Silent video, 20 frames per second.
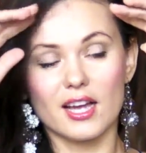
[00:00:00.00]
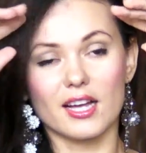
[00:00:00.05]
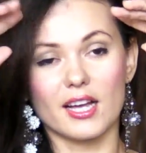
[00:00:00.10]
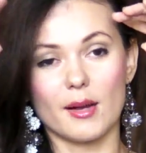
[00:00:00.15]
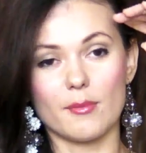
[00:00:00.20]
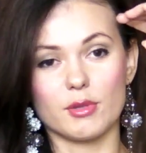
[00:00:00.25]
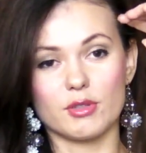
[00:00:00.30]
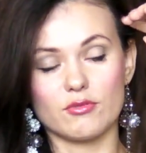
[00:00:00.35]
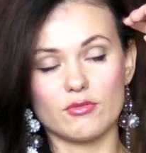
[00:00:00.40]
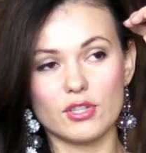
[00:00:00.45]

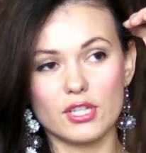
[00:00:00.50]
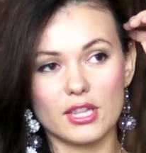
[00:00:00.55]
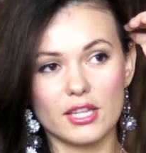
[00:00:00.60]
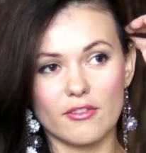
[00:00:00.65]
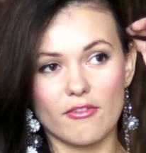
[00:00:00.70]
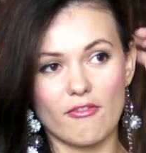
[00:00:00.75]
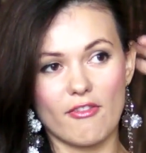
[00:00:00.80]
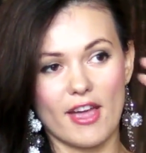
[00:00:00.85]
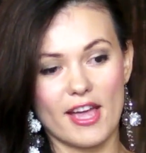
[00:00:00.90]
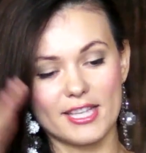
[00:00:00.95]
coming
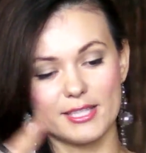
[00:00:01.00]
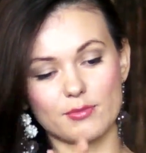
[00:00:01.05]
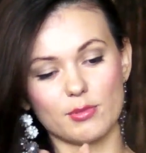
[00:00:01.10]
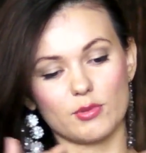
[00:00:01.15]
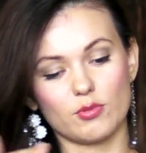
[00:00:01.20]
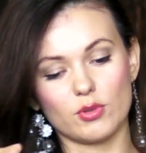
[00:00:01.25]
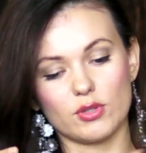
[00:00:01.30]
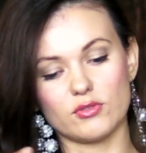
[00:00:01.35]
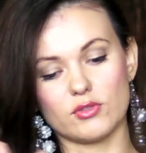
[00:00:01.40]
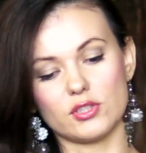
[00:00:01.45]
really fast
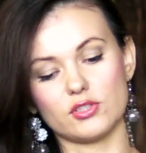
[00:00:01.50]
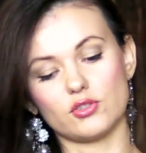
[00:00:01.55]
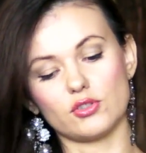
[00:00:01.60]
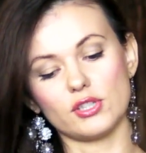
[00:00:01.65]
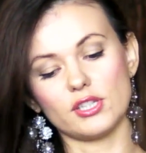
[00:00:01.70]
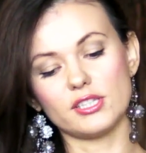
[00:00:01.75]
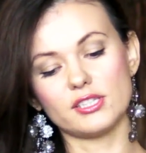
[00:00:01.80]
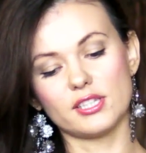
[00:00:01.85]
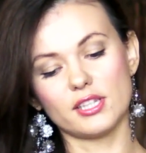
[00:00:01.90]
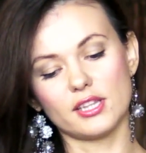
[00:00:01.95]
between the
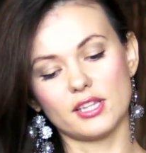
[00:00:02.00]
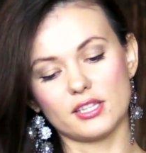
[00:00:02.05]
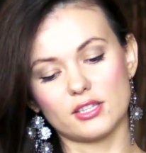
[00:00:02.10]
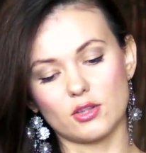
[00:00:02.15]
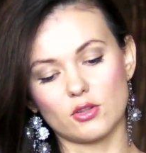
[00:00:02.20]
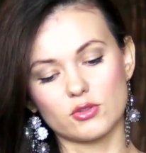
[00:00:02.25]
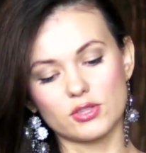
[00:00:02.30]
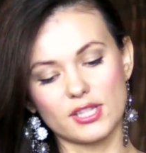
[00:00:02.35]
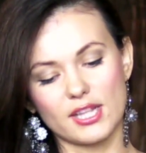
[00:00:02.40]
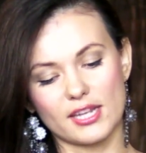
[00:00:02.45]
trees, and
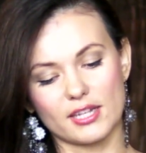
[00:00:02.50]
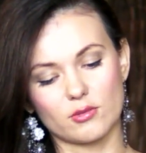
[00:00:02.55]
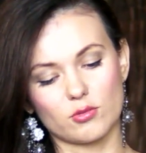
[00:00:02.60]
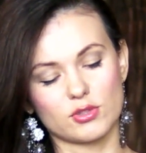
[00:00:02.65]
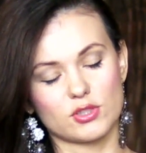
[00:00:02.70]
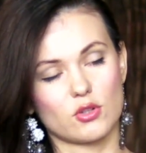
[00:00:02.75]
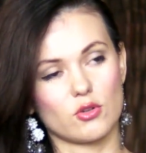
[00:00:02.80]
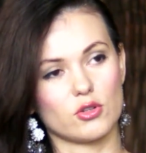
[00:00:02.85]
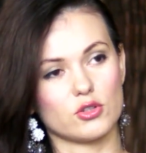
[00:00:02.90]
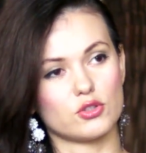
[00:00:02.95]
it looks like it
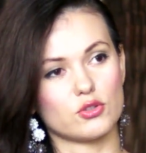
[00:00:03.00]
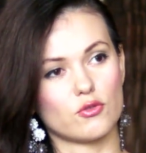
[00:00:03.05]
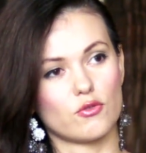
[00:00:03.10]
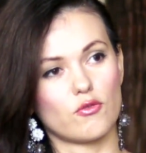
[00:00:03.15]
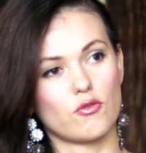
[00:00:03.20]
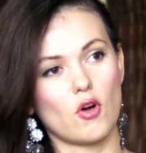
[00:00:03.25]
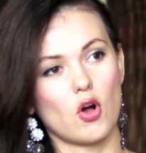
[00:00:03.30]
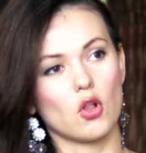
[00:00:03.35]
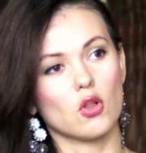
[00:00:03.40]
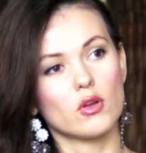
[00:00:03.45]
was going to
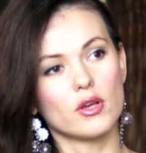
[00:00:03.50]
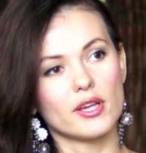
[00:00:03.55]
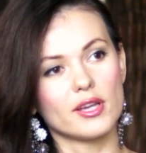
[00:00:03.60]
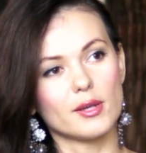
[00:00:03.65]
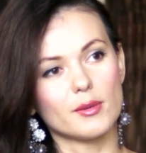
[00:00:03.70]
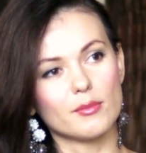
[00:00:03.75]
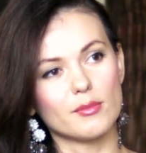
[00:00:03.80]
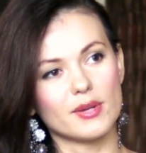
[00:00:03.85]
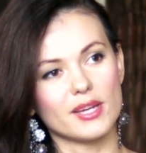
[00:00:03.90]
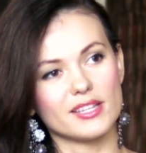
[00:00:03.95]
follow
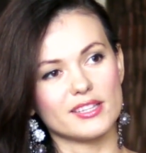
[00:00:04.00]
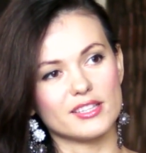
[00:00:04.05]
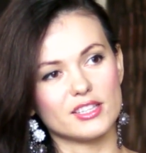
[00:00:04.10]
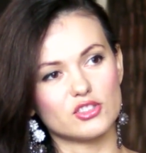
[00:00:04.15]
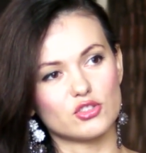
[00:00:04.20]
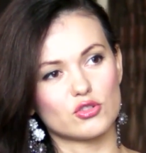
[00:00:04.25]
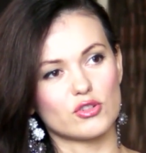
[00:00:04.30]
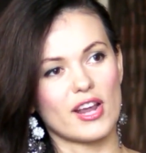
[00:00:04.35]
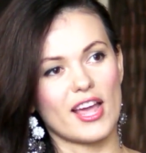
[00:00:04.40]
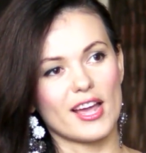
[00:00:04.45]
him and
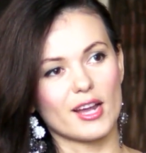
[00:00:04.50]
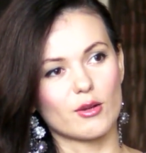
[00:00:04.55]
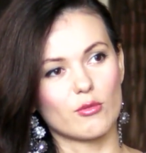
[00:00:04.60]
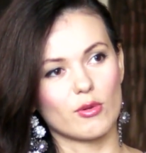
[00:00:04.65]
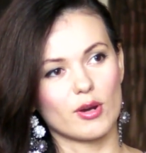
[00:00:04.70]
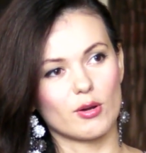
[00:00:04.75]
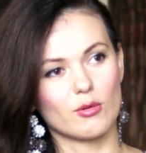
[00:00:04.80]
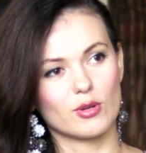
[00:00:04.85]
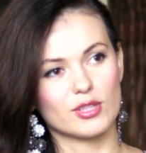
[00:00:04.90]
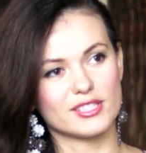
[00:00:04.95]
the track
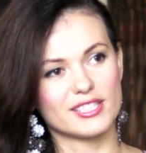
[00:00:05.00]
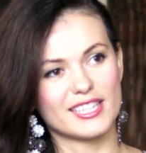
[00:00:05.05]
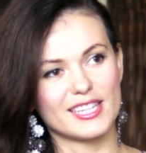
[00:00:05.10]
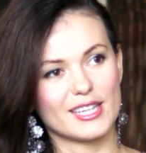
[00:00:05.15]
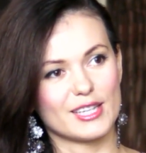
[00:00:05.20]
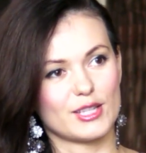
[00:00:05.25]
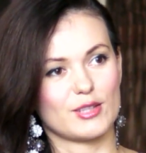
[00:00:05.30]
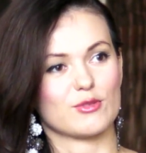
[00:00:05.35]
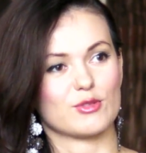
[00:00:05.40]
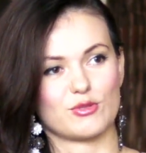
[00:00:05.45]
where was he,
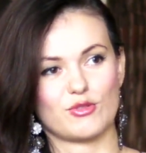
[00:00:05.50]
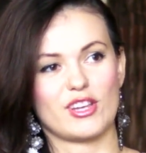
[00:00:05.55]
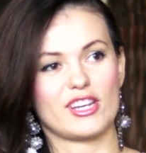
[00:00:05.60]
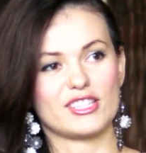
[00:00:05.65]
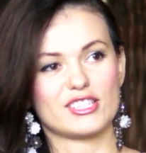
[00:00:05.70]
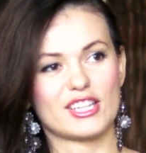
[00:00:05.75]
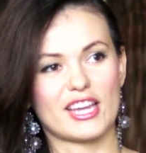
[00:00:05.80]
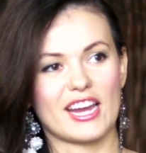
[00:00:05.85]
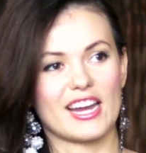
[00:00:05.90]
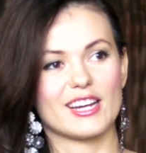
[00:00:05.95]
and he was
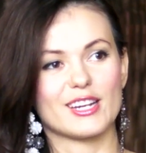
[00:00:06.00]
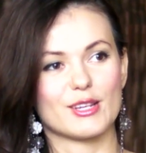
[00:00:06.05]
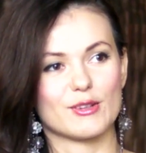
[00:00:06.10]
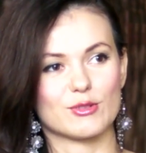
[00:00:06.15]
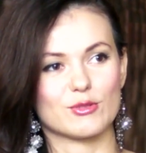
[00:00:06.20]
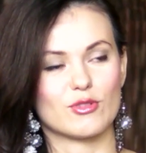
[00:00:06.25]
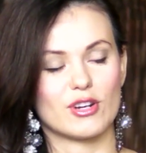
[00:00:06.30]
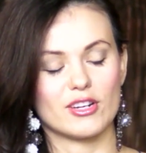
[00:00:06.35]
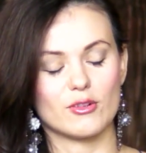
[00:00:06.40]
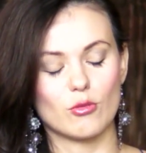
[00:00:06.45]
very scared. He
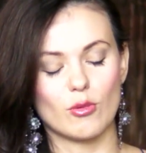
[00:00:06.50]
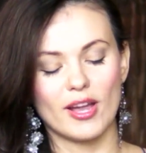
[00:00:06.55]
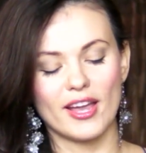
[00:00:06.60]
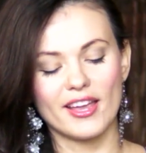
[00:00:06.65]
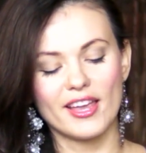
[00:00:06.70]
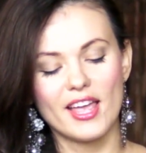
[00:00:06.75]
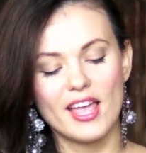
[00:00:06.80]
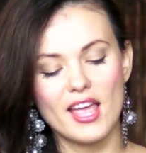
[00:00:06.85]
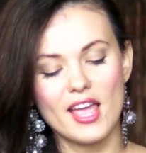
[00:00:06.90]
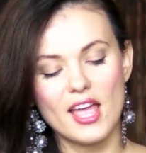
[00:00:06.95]
would run
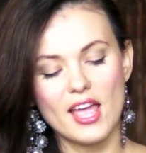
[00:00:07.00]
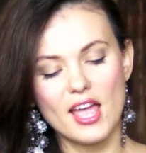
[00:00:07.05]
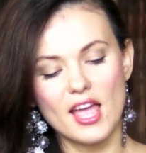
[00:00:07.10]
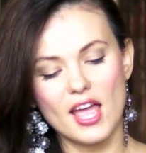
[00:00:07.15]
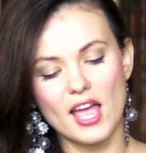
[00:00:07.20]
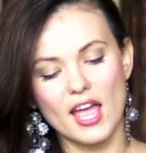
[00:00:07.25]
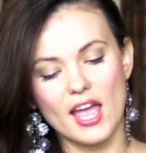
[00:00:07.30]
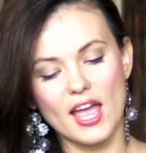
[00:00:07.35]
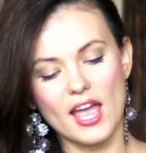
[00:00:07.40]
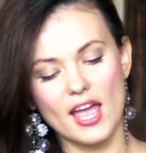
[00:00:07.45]
away,
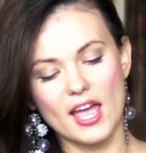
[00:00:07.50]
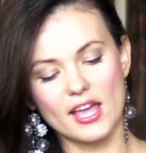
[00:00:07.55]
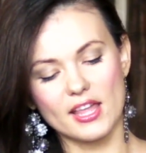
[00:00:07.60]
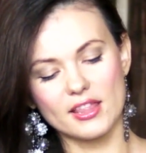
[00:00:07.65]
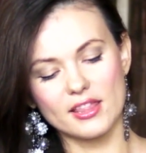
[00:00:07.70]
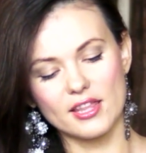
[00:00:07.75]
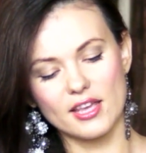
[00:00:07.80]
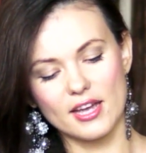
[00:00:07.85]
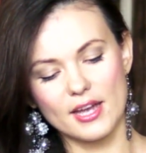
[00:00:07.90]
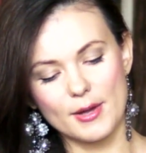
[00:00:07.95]

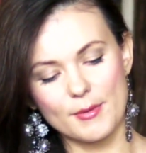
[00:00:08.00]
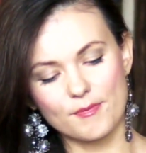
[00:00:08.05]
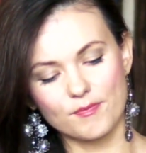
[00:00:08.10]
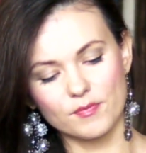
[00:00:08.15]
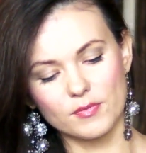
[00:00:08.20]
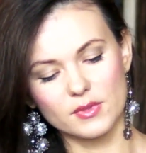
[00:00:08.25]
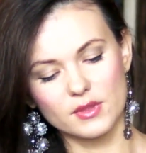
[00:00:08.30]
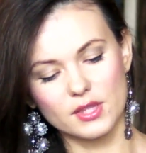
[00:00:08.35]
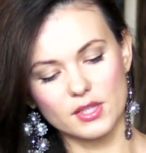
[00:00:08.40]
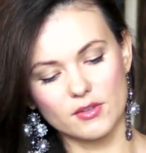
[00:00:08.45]
and
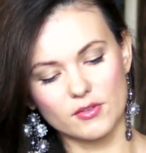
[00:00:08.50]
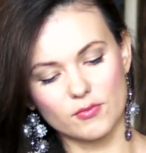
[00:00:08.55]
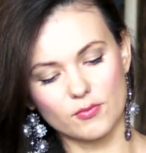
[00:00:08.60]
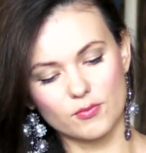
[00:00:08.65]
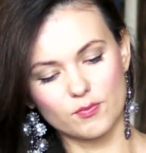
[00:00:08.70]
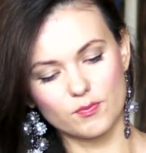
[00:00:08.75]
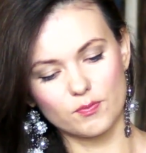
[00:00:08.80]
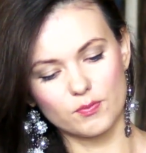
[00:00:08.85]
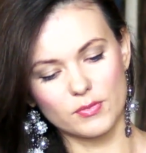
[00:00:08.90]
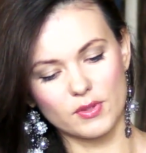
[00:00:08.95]

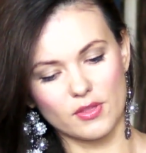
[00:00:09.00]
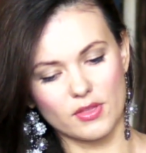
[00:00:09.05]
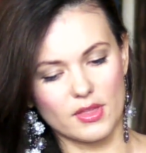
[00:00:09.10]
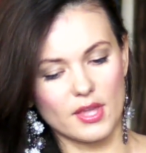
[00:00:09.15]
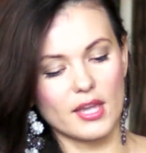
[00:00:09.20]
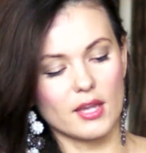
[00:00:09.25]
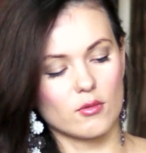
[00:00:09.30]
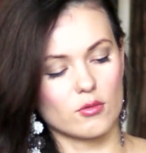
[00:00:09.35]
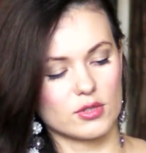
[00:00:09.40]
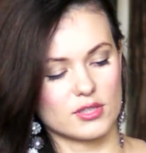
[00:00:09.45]
the
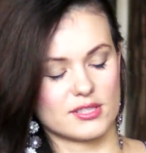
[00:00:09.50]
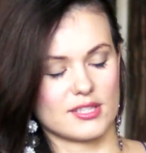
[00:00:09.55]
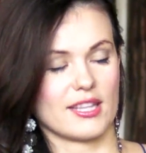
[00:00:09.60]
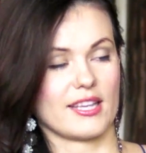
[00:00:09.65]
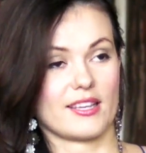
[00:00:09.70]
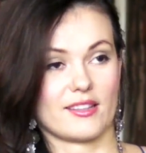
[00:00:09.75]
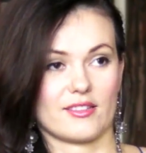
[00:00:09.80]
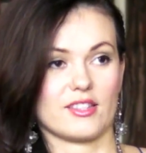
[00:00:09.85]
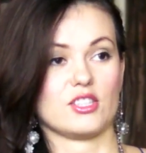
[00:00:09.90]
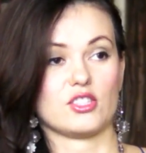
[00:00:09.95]
thing was
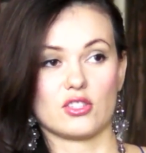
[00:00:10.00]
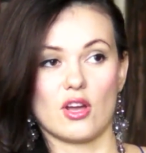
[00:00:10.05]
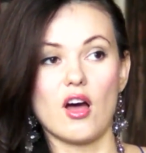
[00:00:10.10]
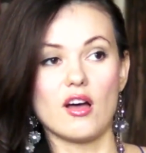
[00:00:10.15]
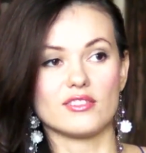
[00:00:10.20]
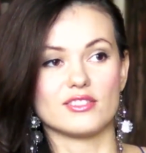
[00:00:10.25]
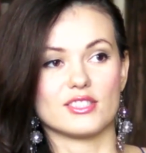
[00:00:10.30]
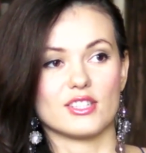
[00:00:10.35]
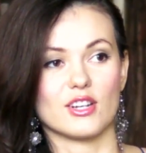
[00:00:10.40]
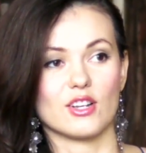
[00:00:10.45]
like the
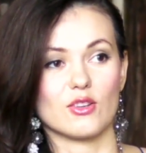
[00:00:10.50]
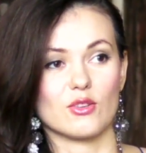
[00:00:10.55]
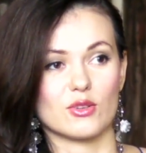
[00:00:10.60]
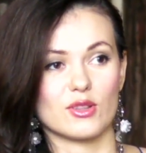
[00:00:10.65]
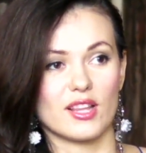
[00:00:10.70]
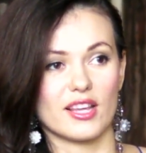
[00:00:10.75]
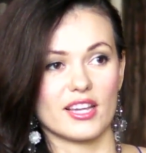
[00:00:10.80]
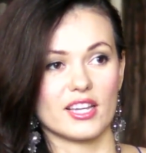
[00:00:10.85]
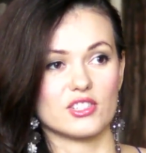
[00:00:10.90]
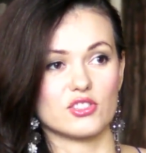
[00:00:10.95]
saucer
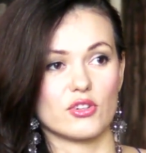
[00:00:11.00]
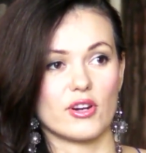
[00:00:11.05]
looked like a